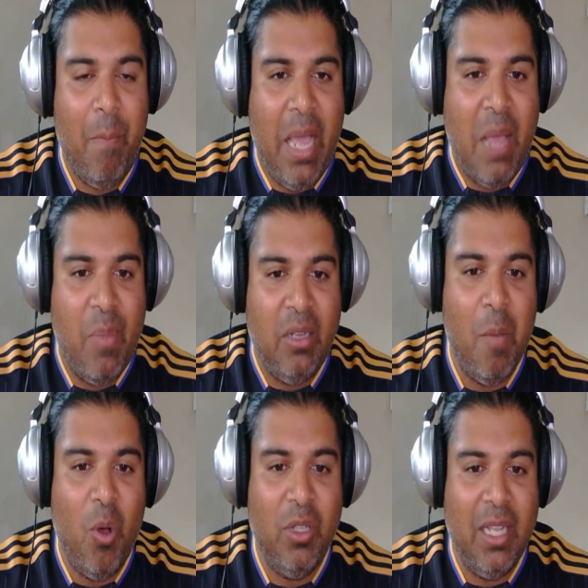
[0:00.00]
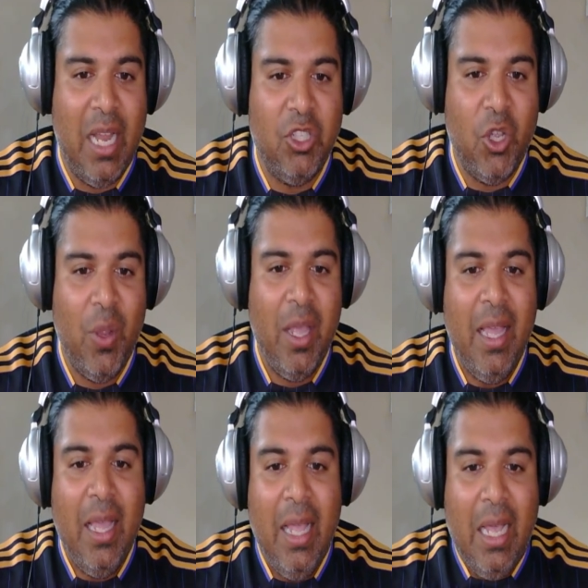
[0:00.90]
Bearman Bortoleto.
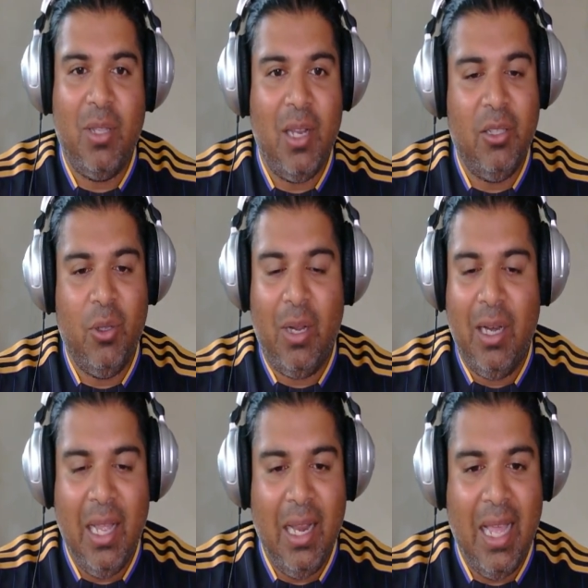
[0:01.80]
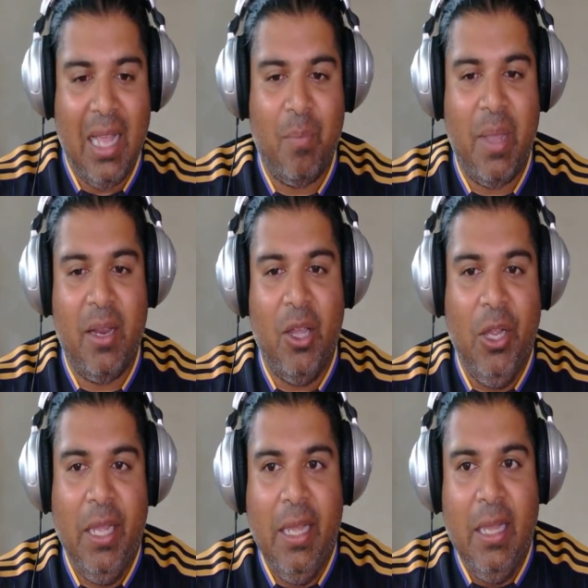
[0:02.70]
Bortoleto clearly has better
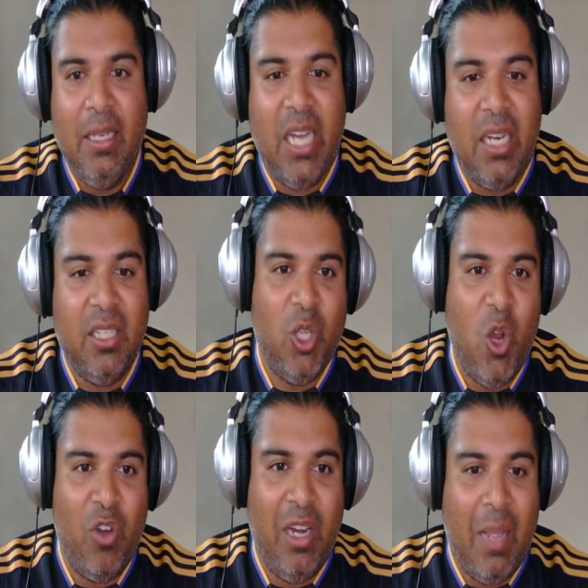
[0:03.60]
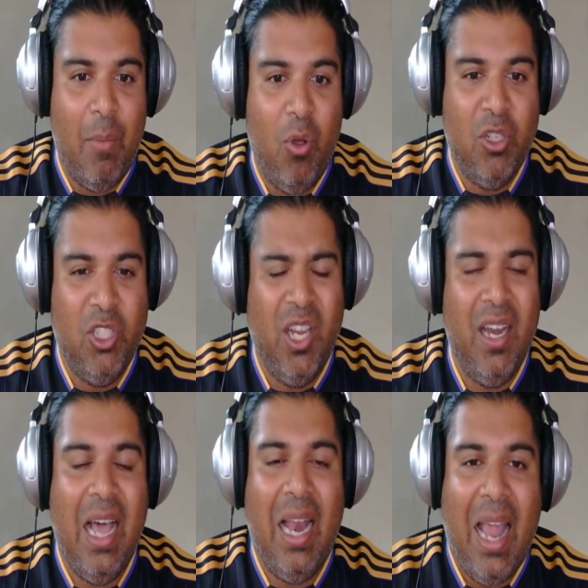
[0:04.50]
chances over Liam Lawson.
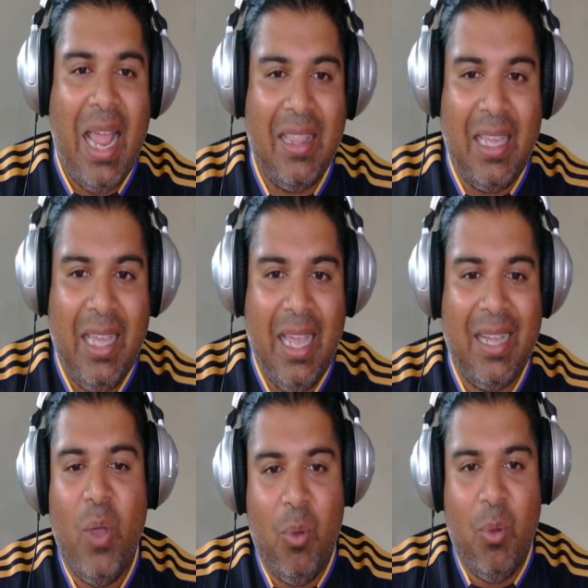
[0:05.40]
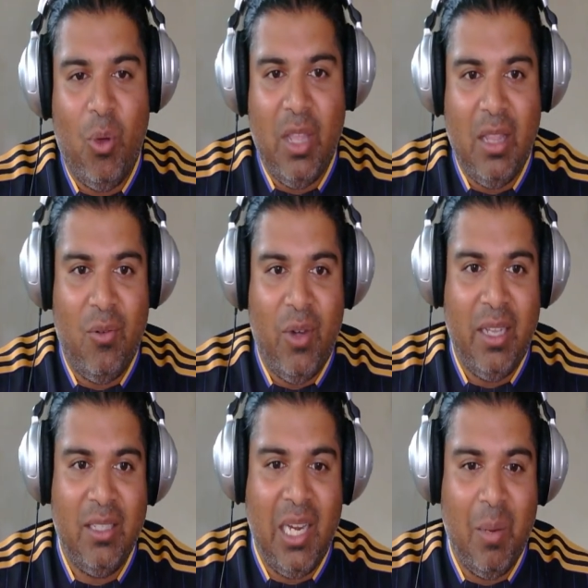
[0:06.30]
I like the Kick more than the
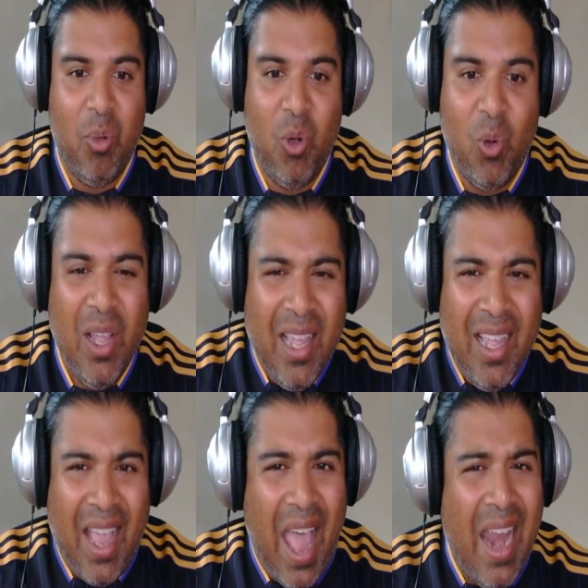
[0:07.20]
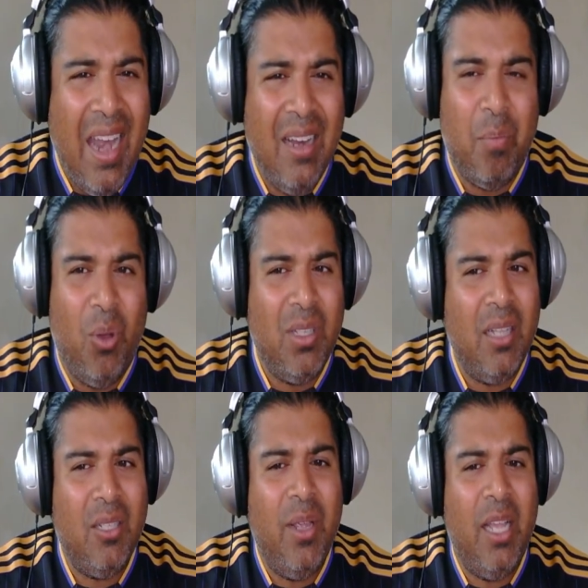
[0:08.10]
Racing Bull. And
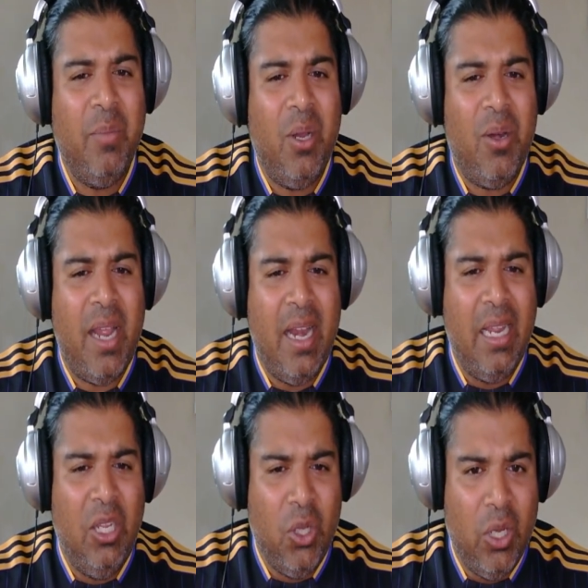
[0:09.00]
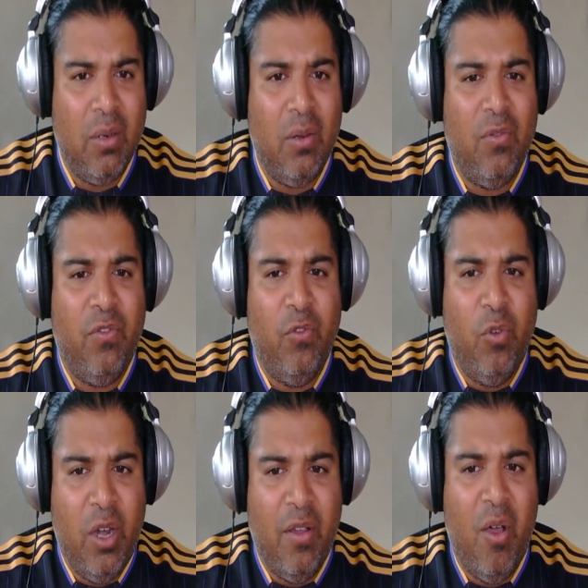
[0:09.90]
Bortoleto has been on a good
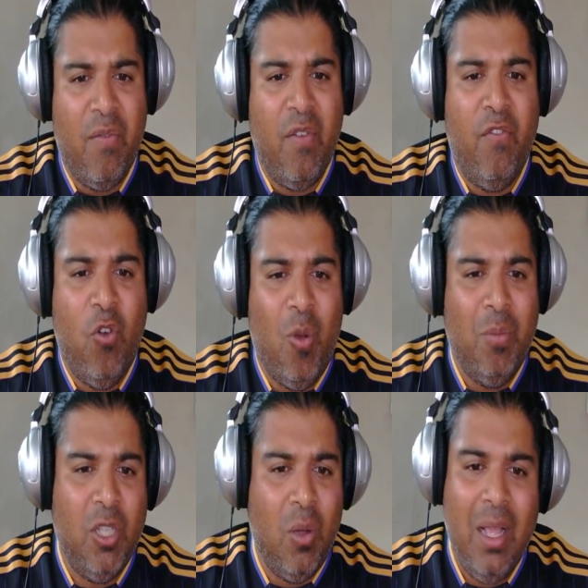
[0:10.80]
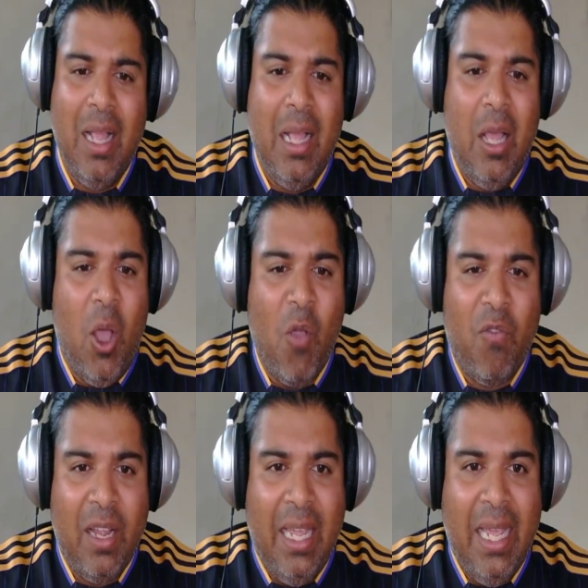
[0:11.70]
run of form. So
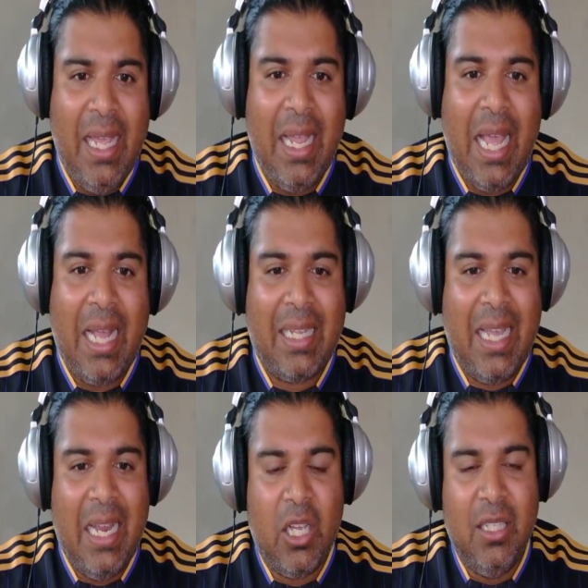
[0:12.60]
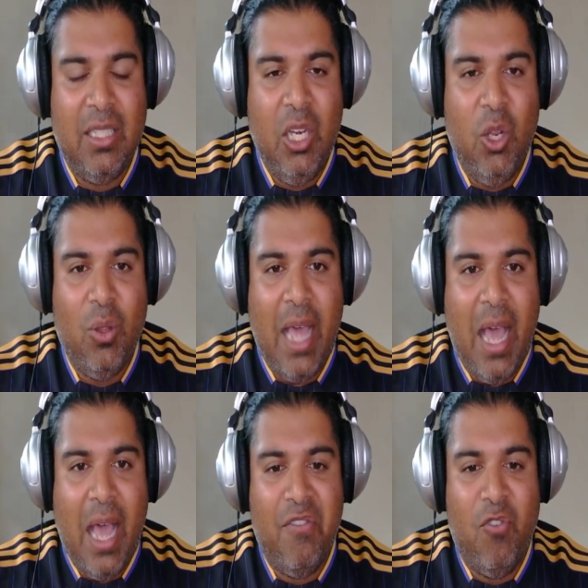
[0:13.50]
hopefully he can kind of continue
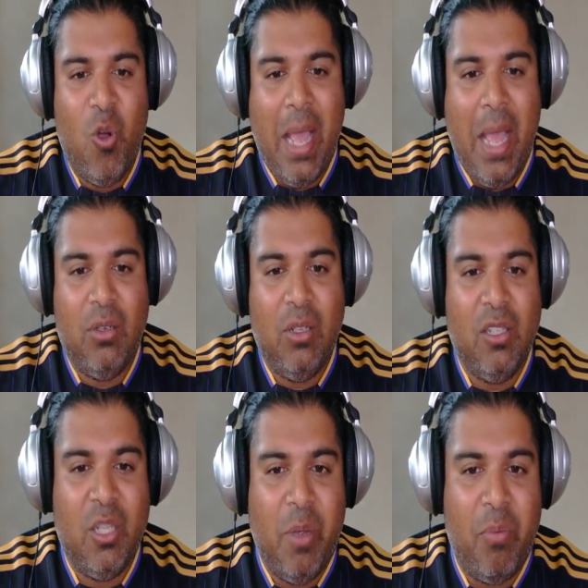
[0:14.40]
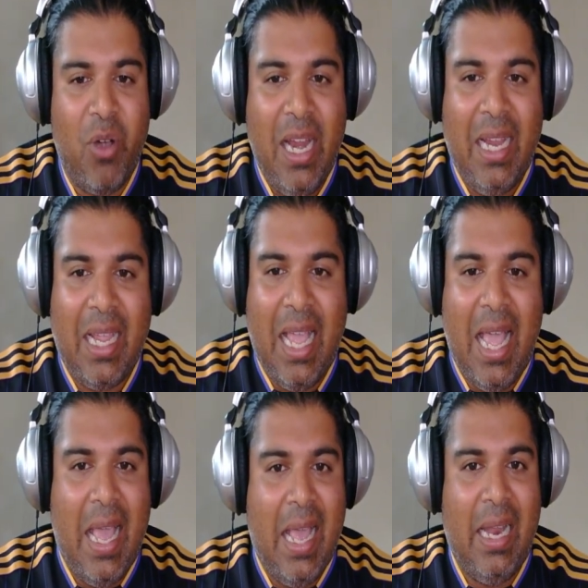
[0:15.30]
that form out of the summer break,
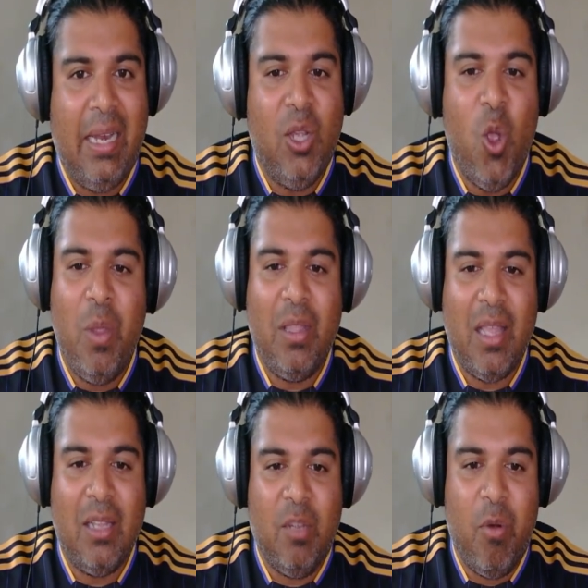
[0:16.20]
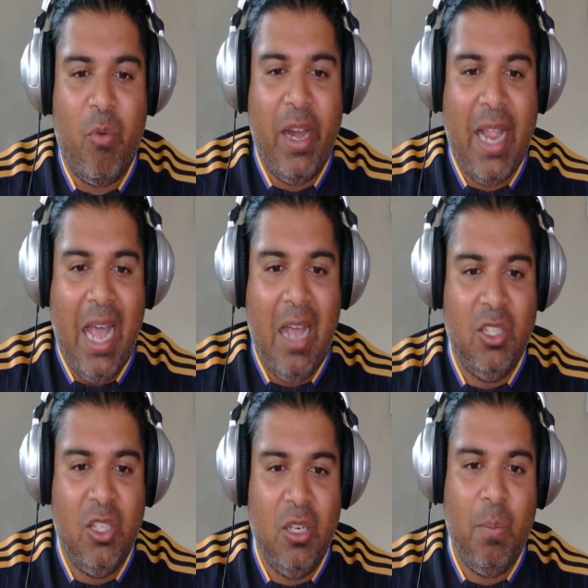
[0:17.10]
and hoping that that summer break
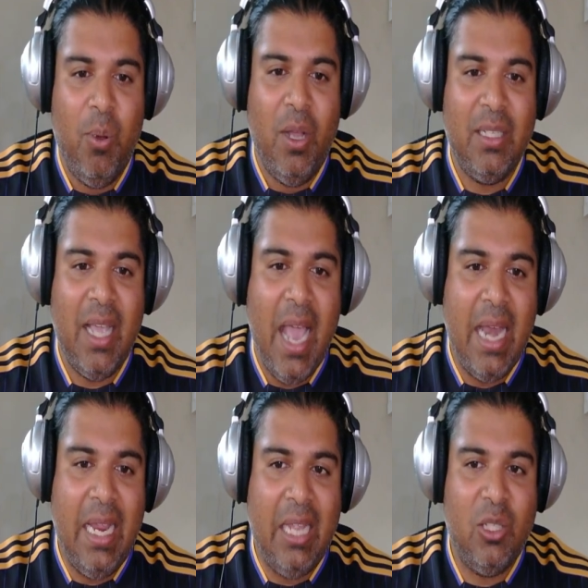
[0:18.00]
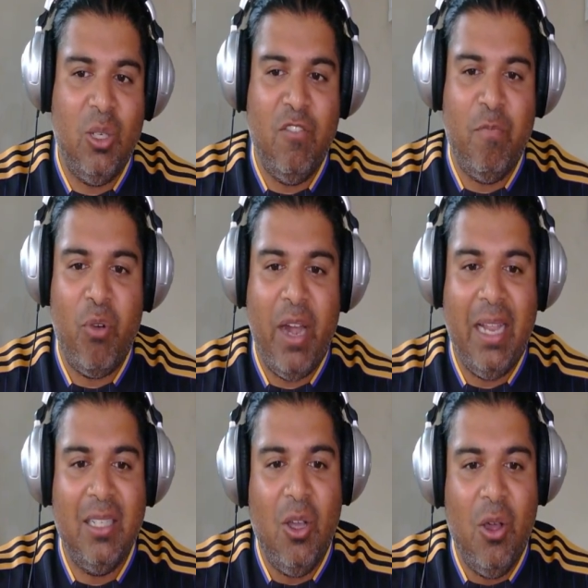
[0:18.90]
hasn't put any sort of
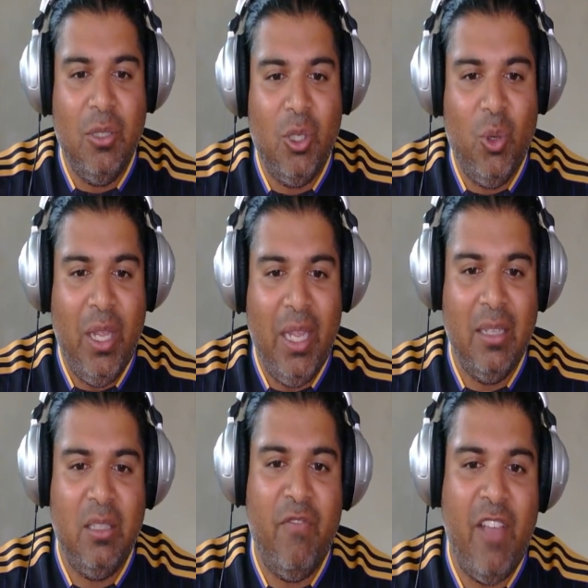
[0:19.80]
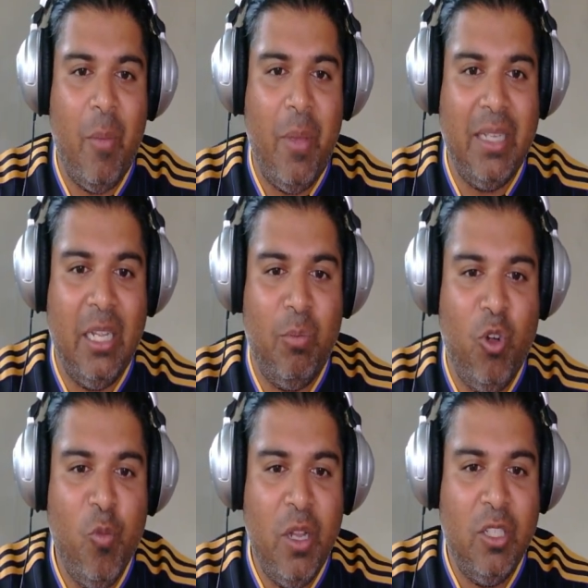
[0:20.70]
brakes onto his development and
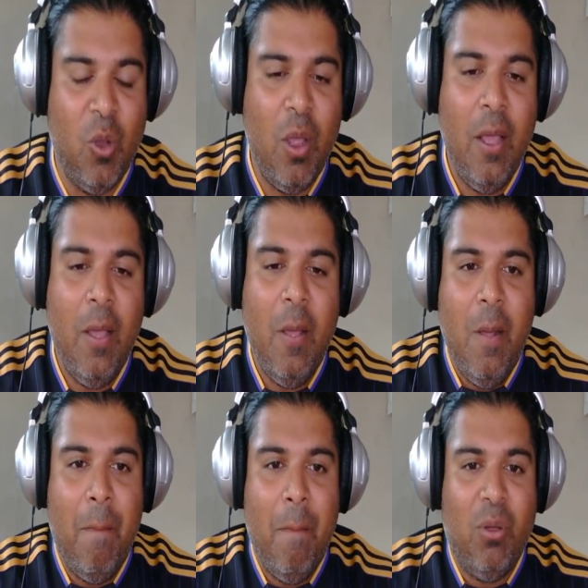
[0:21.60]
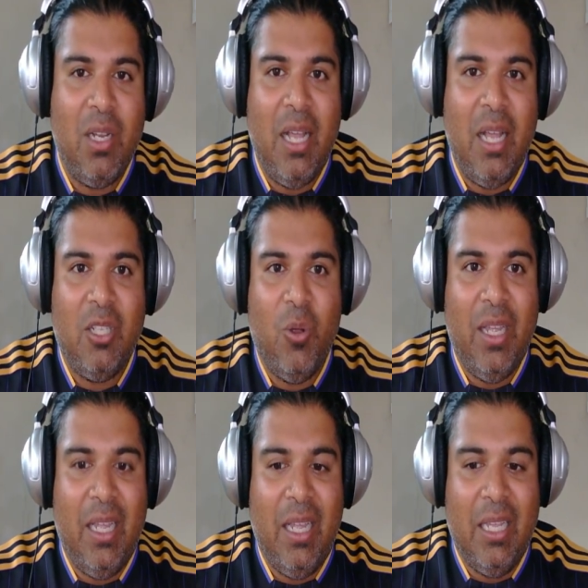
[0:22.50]
improvement. So Bortoleto
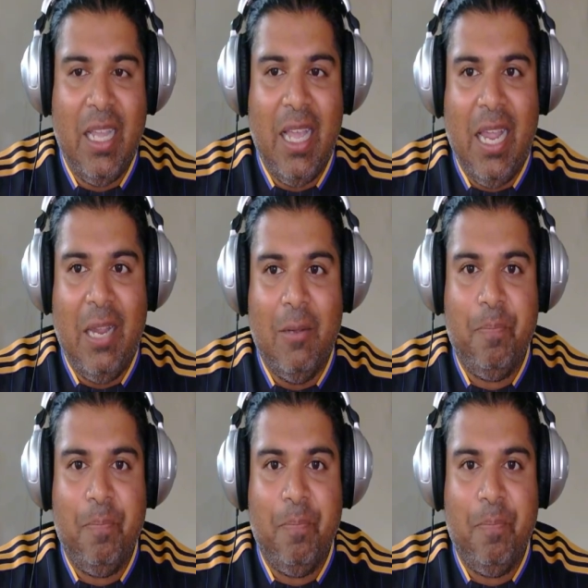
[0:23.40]
is a